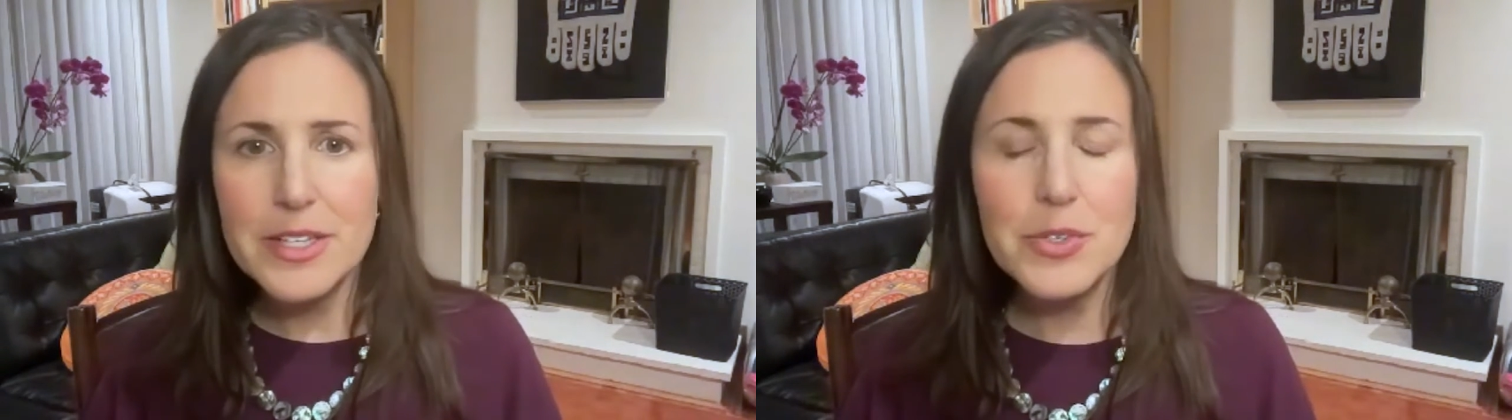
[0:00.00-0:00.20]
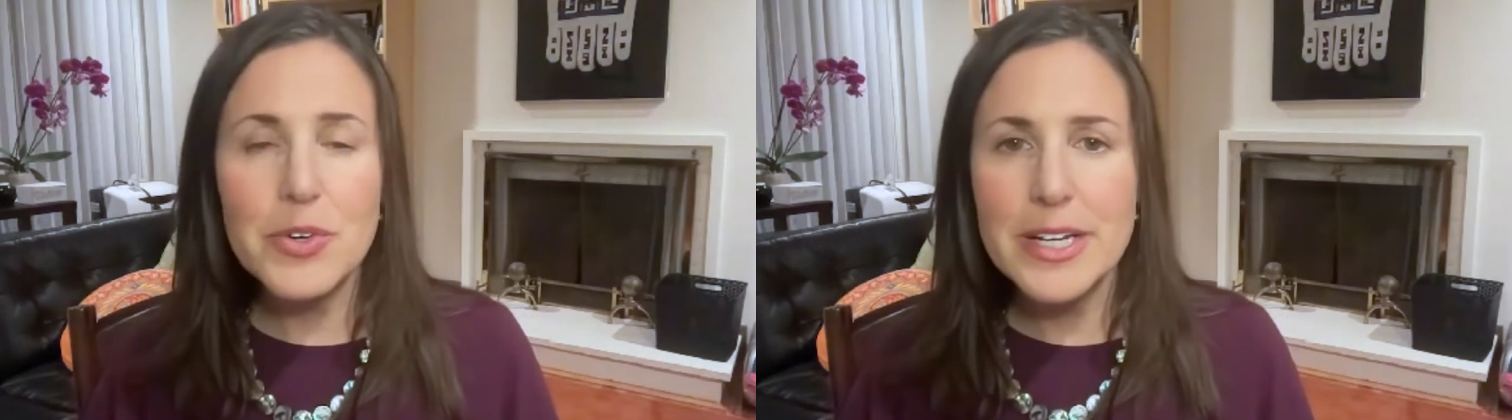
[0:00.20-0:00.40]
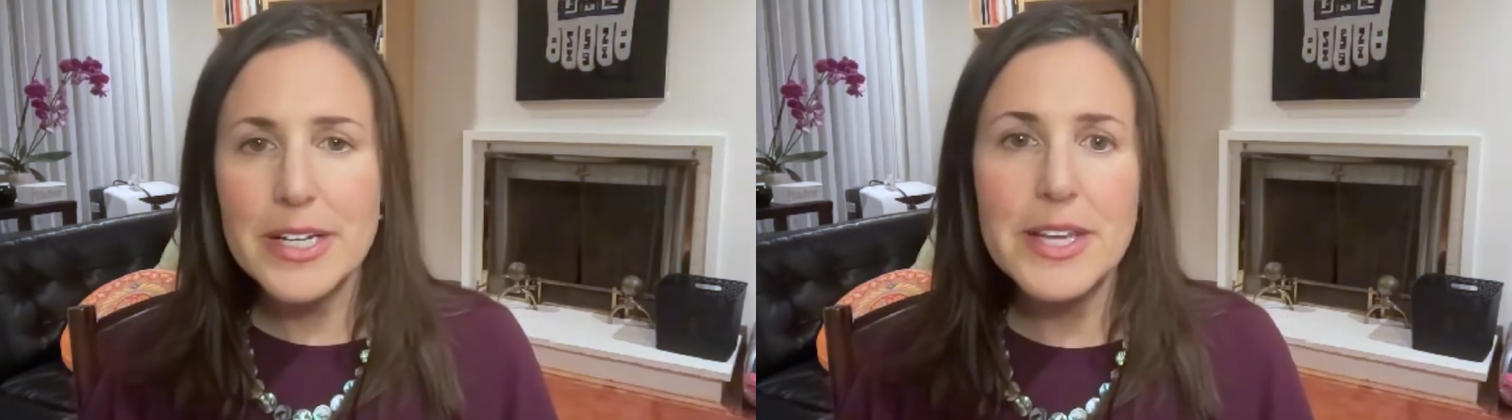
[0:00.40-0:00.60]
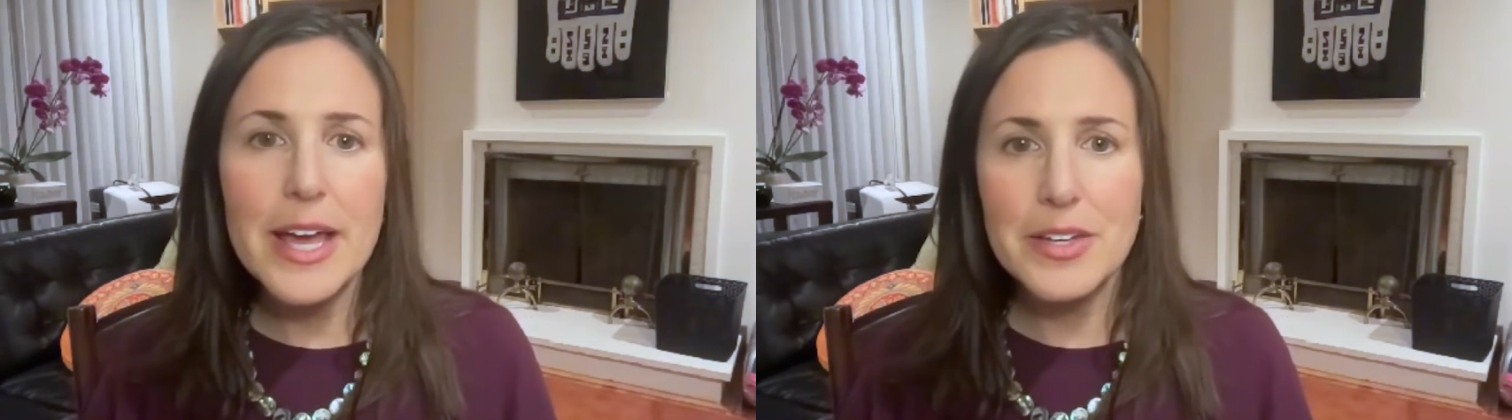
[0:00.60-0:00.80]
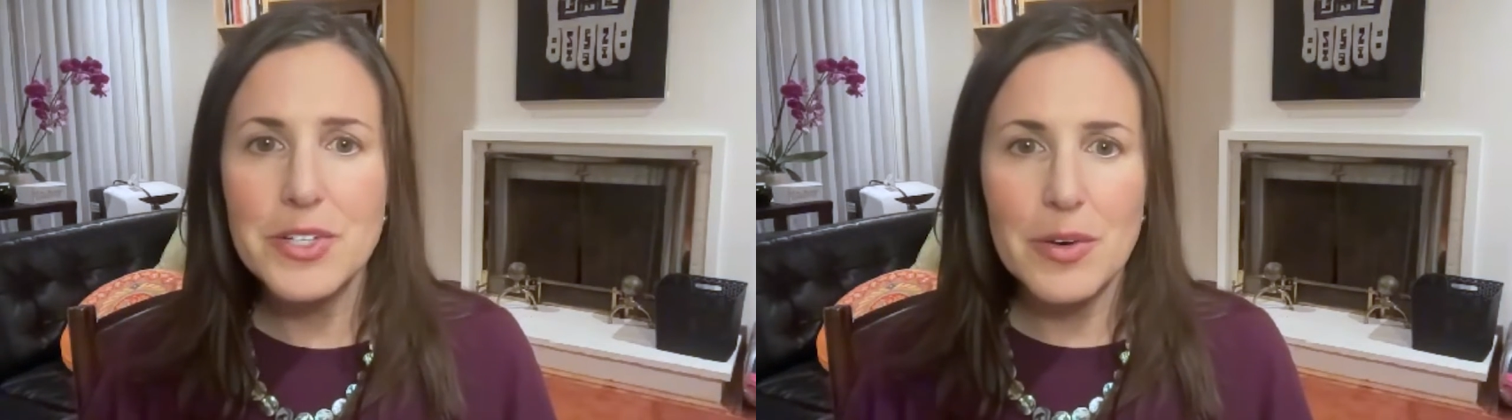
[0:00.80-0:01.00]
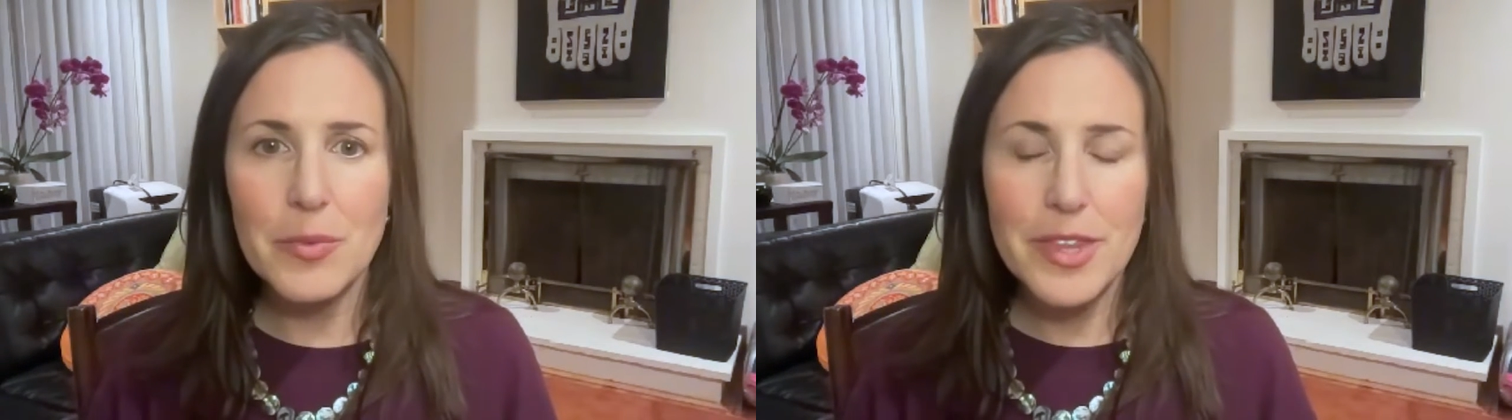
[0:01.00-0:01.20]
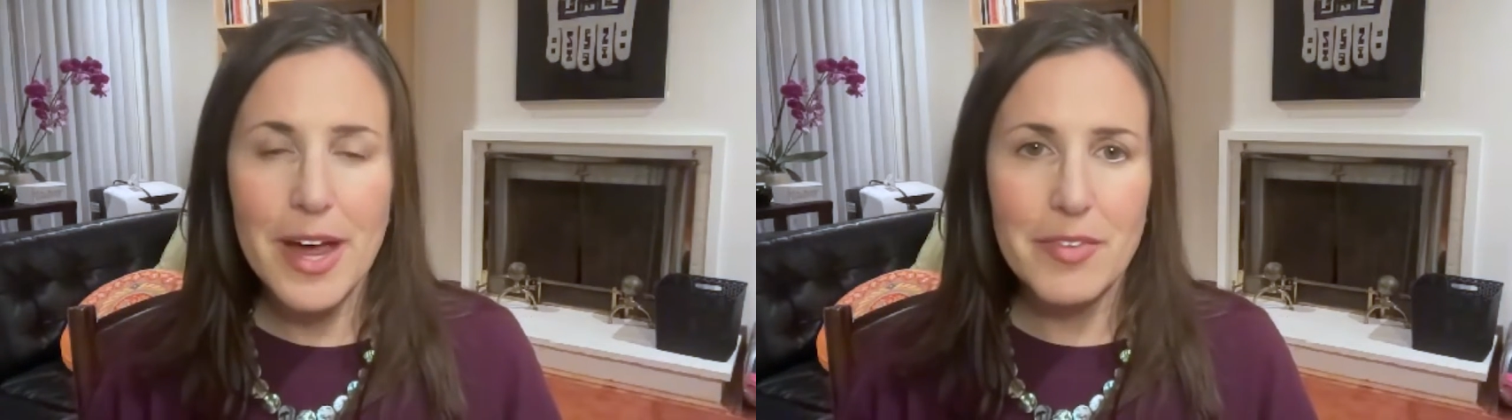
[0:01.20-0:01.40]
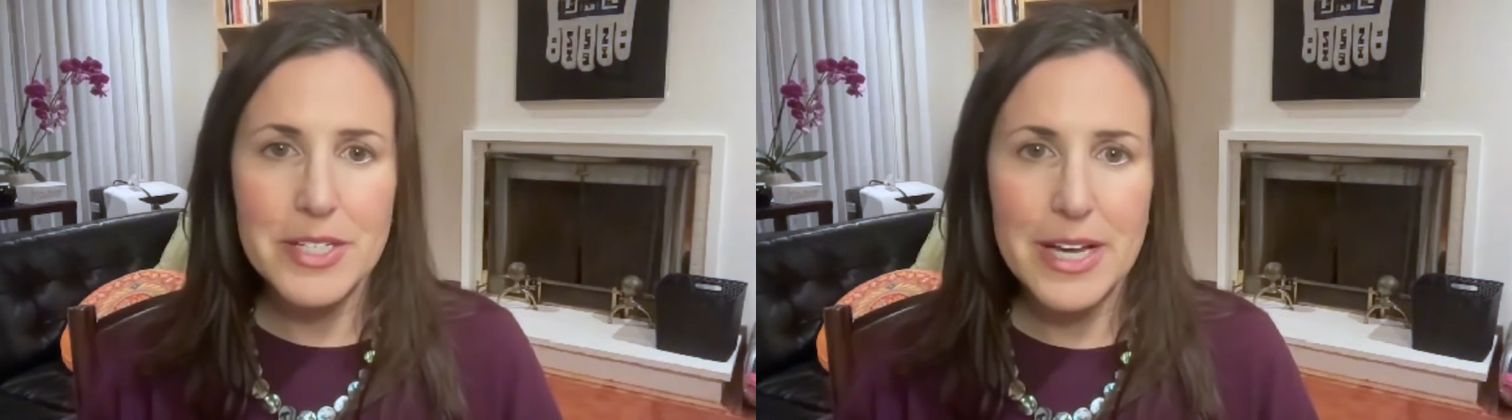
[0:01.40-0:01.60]
has created tension with
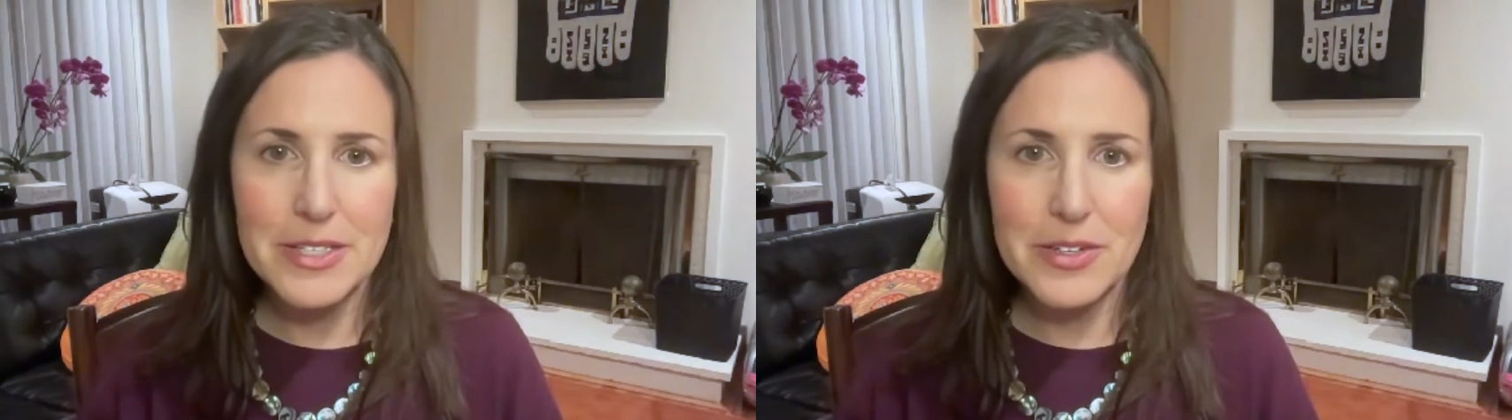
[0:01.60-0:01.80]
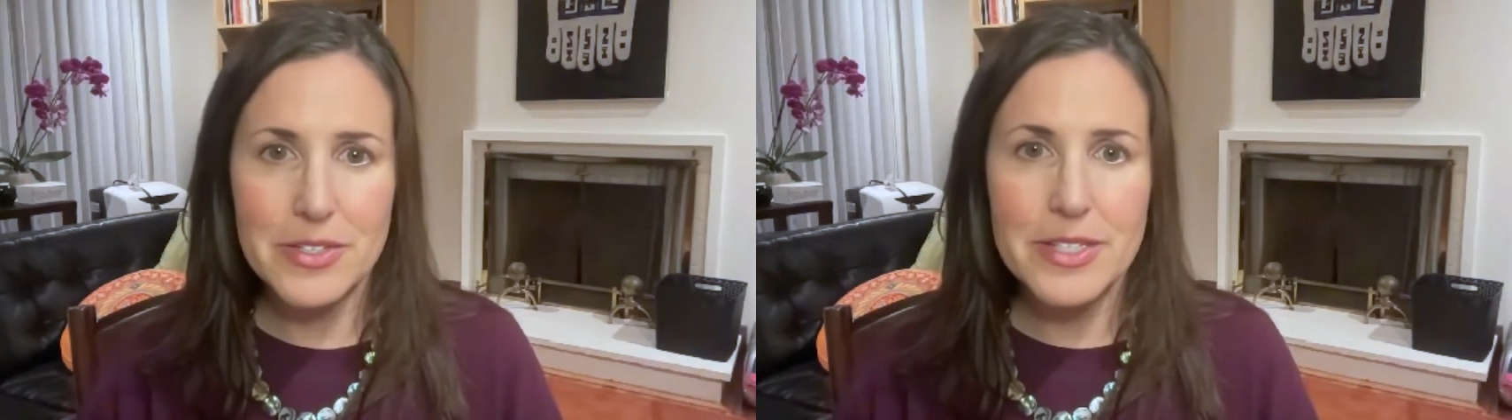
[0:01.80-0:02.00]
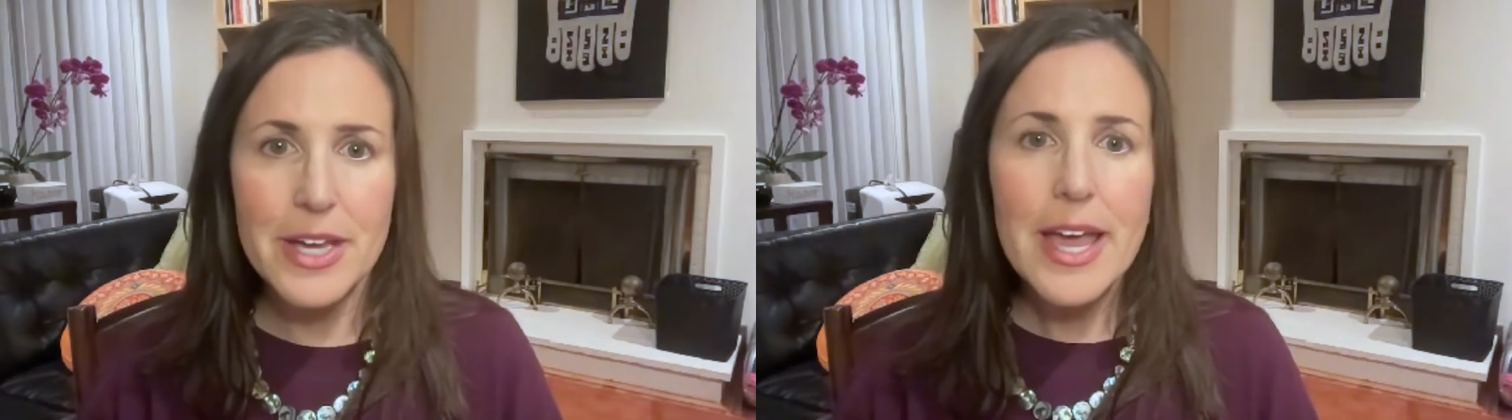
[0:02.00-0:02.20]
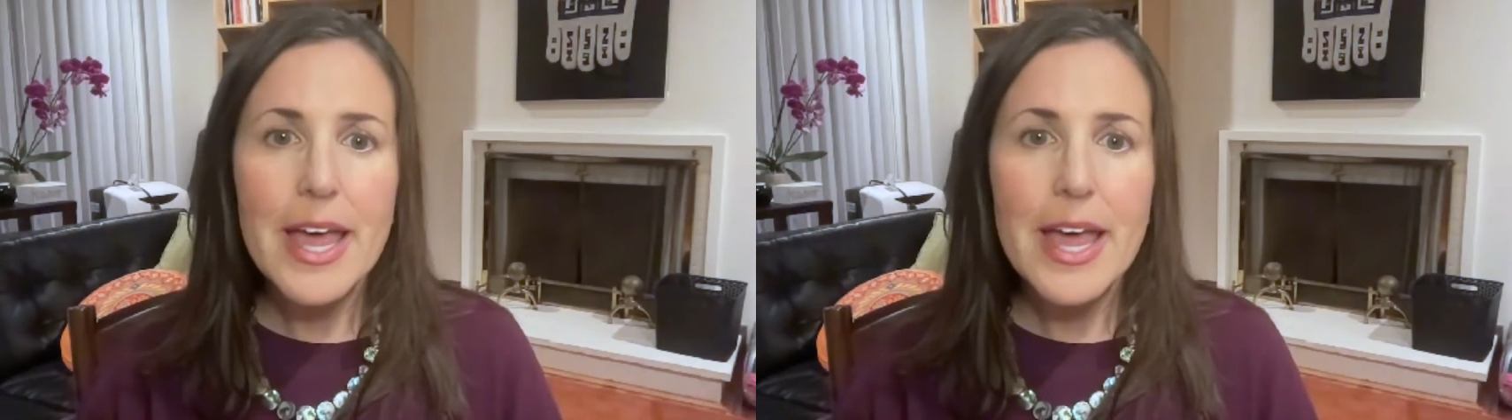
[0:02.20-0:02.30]
advertisers